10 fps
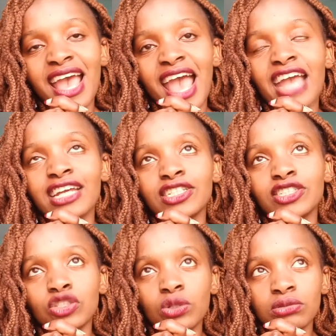I
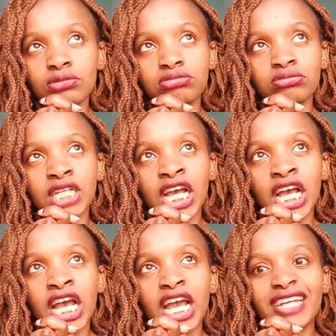know
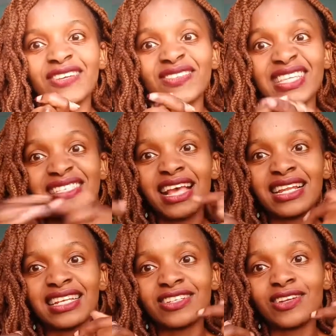this
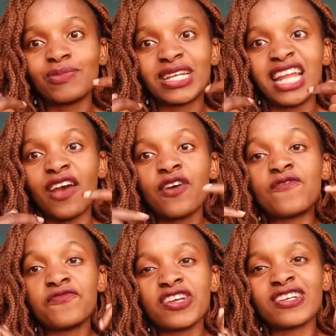girl has not been a
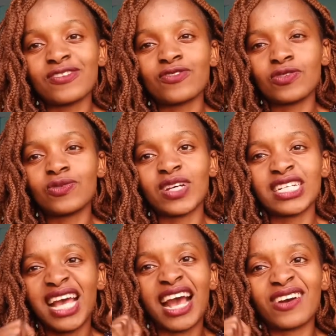very good
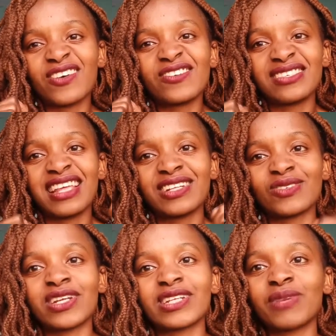one, a
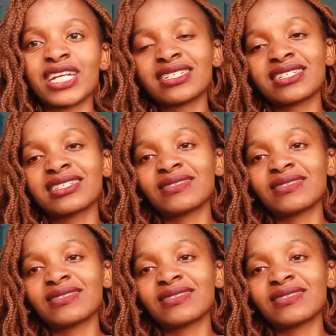constant one, but